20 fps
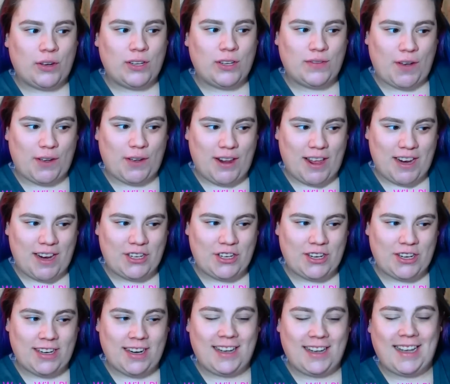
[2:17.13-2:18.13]

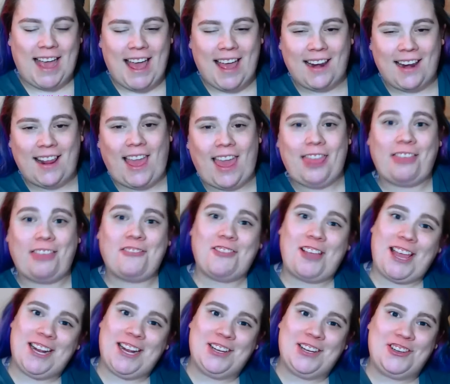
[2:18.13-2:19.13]
foundation, again in the
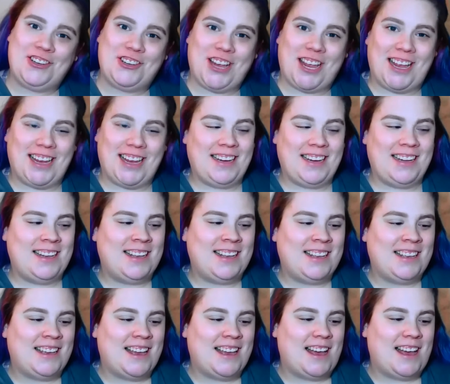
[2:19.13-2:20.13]
lightest shade,
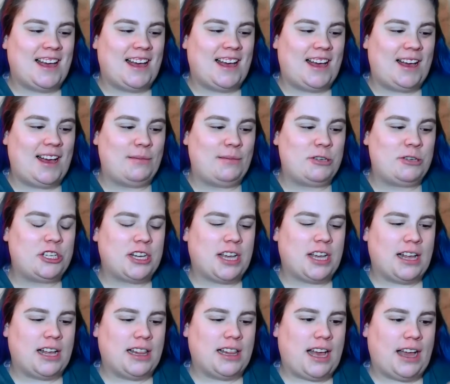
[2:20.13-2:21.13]

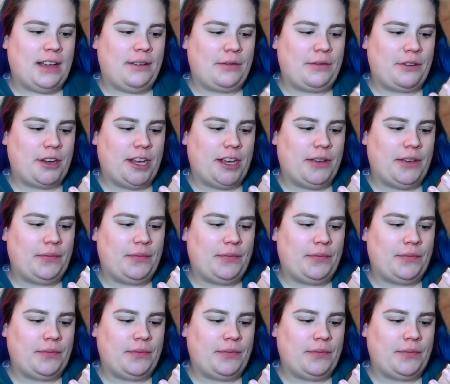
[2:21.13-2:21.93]
Shell Ivory.